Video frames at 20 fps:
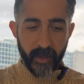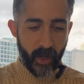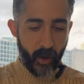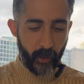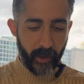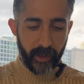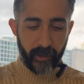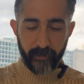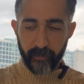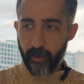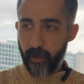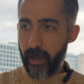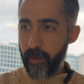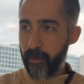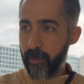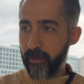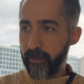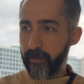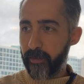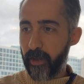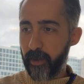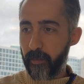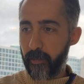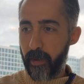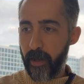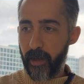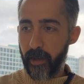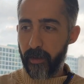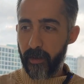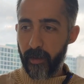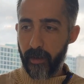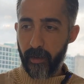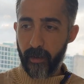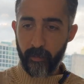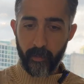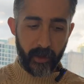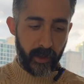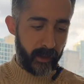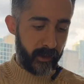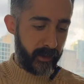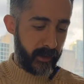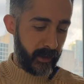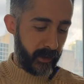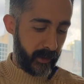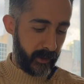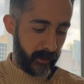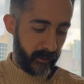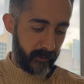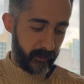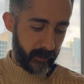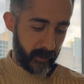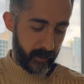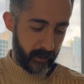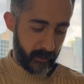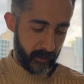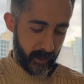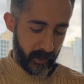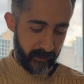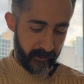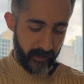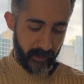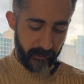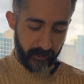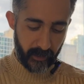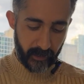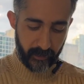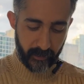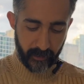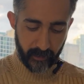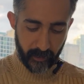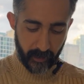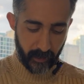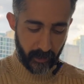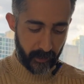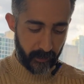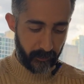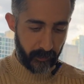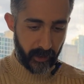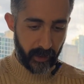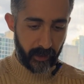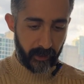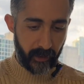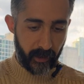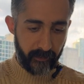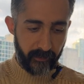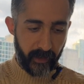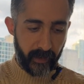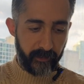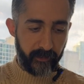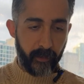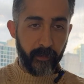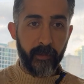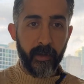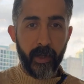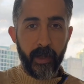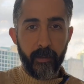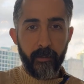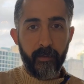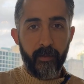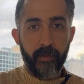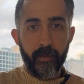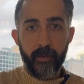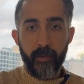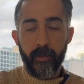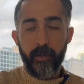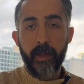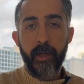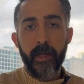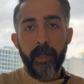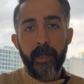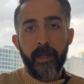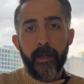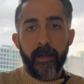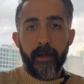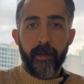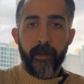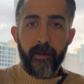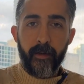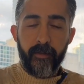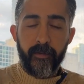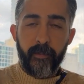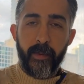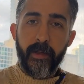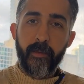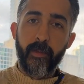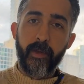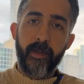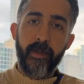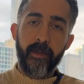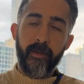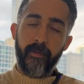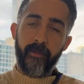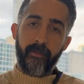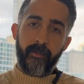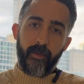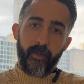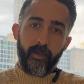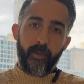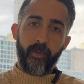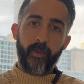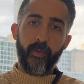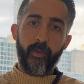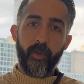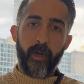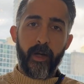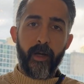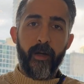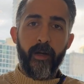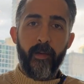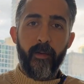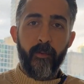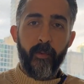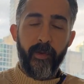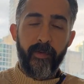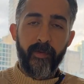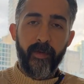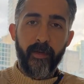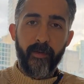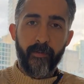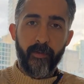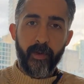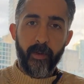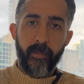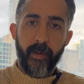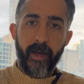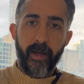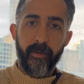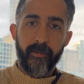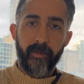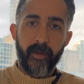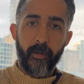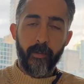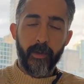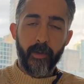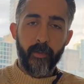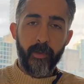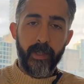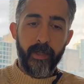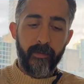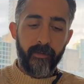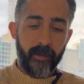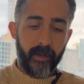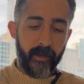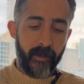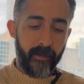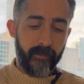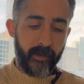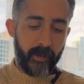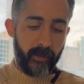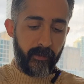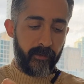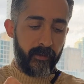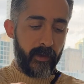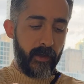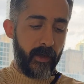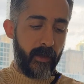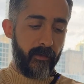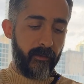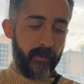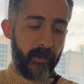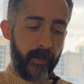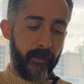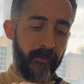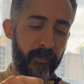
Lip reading: Okay, so I'm going to start by what I think is my favorite. And I've had some time to spend with these two whiskeys for the past couple of weeks. And as you can see, I've